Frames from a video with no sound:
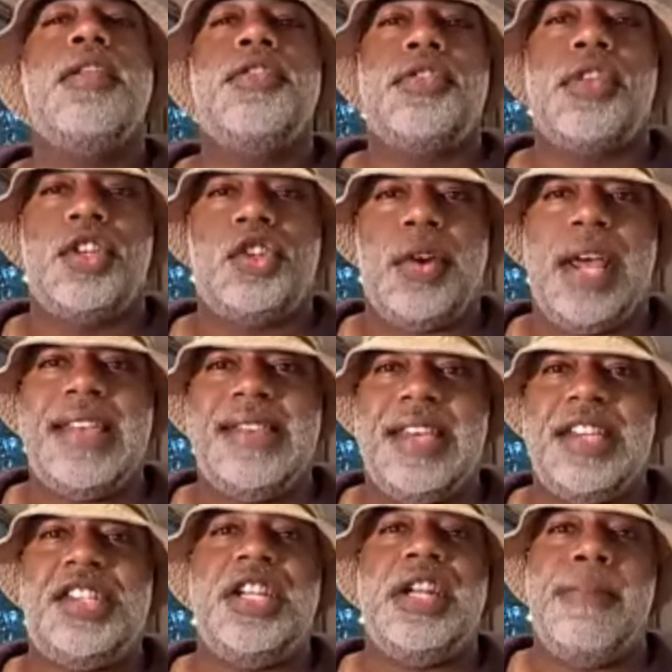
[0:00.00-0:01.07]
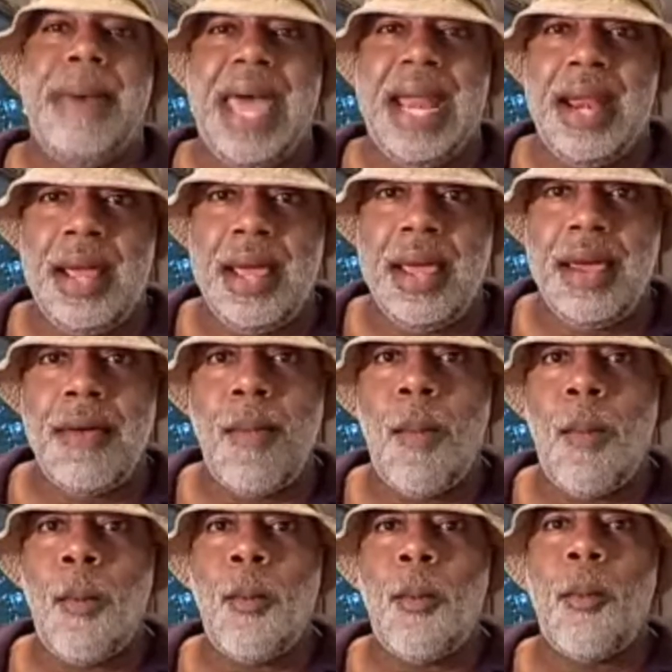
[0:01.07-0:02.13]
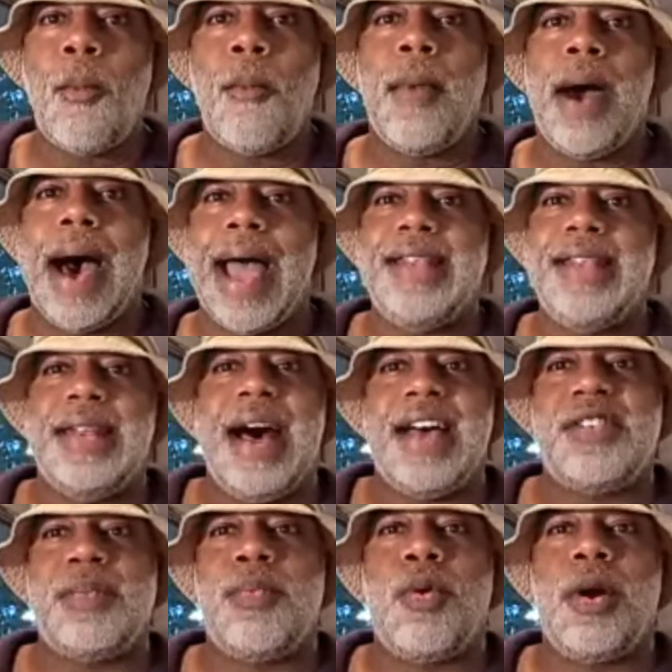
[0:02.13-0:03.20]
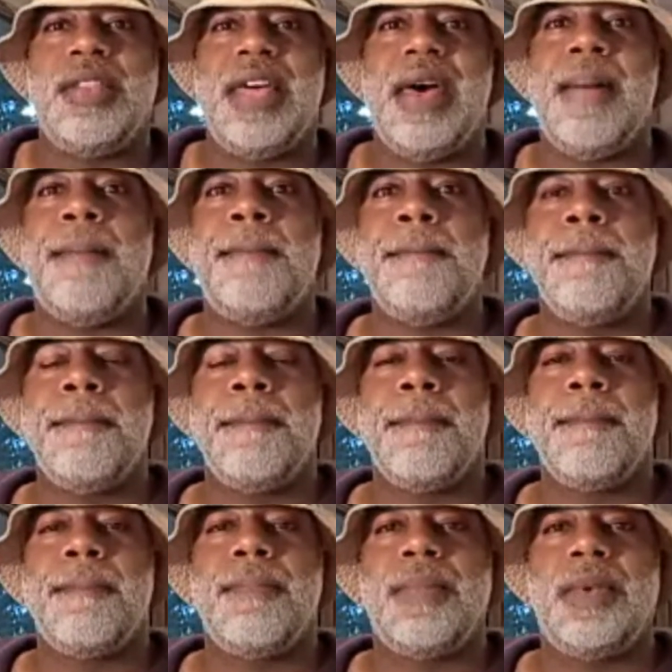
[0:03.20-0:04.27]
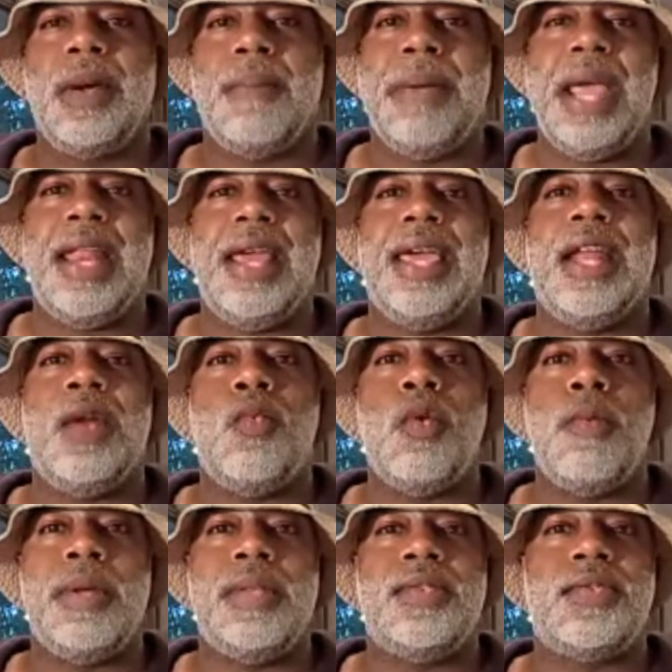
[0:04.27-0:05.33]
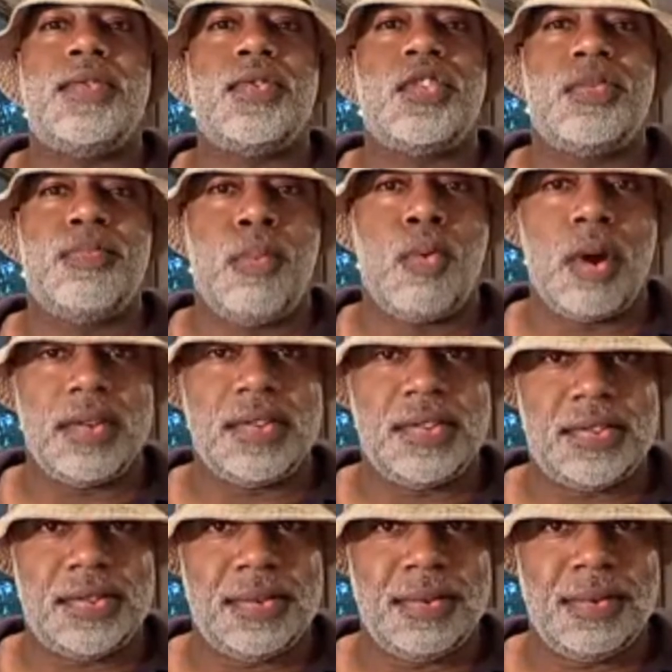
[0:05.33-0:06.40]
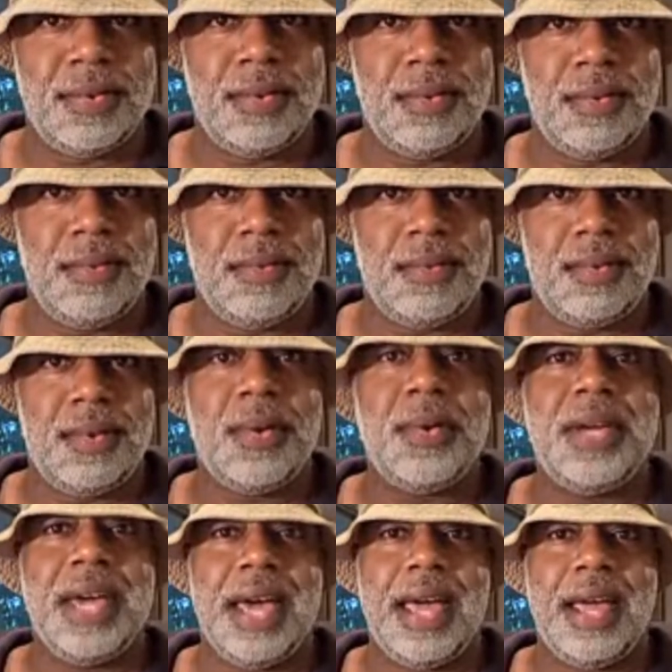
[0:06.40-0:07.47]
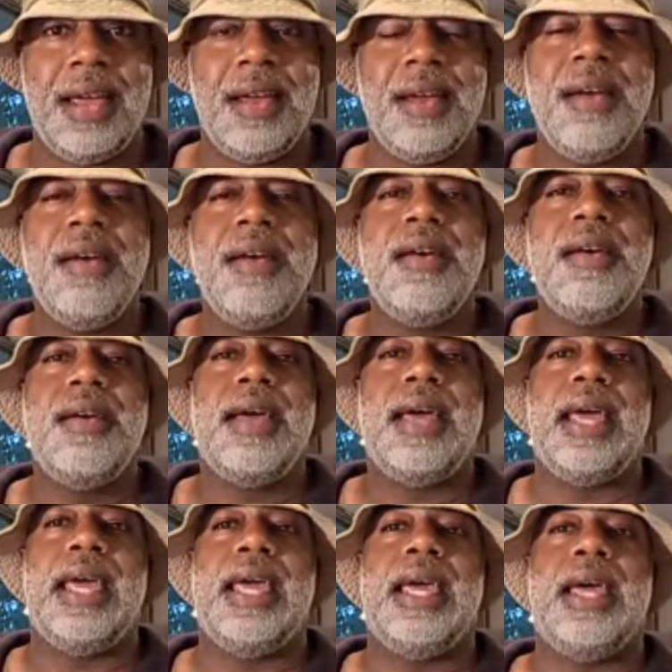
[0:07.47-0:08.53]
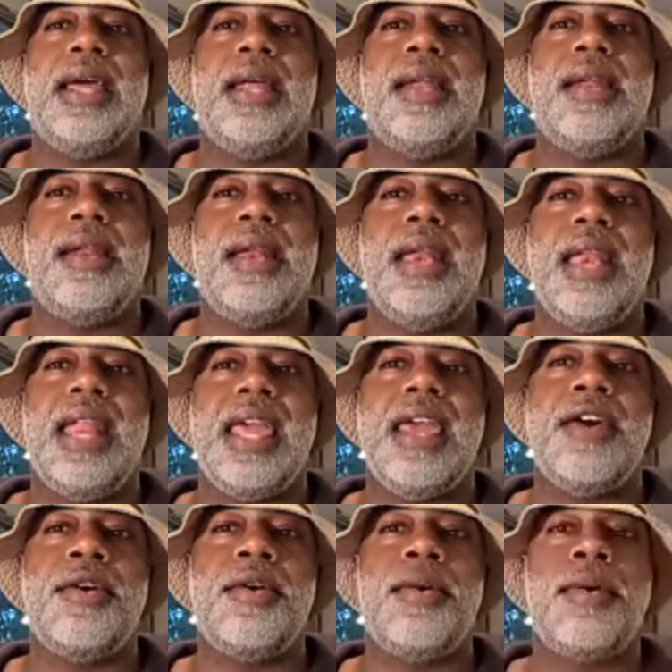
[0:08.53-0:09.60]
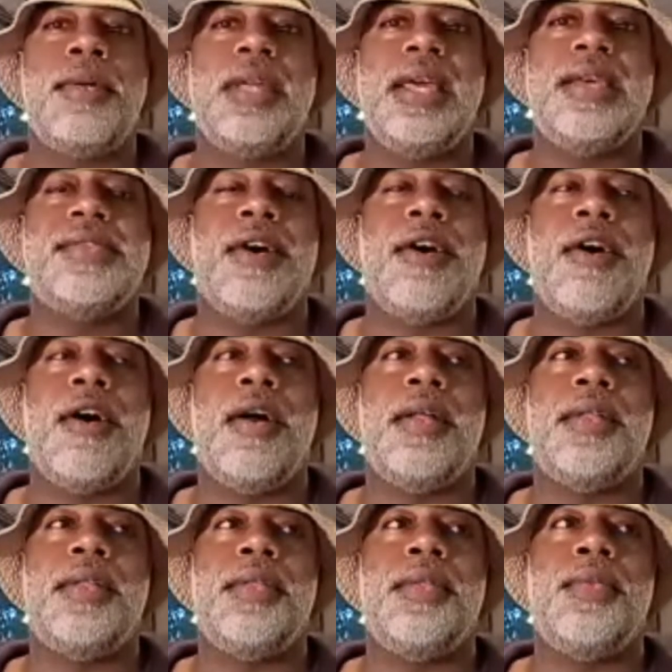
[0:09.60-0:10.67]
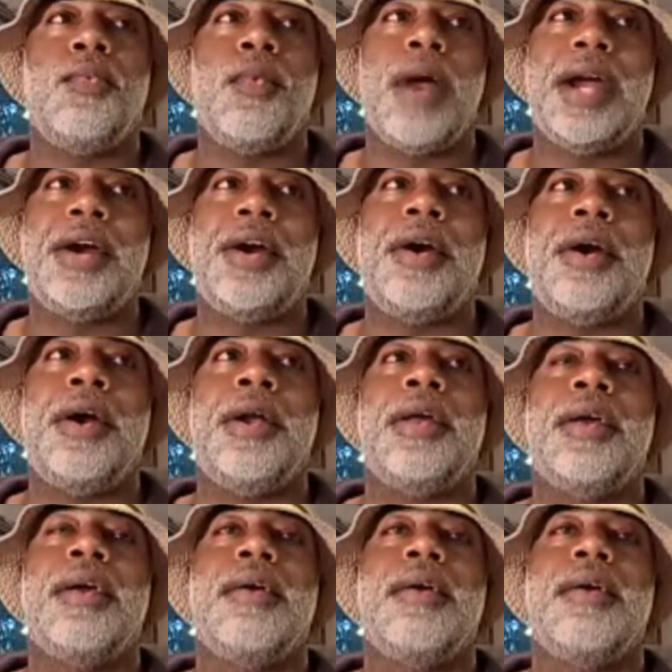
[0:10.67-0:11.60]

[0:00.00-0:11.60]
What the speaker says: The transitioned men, I did not support them competing in women's sports. Okay. And Neil is on record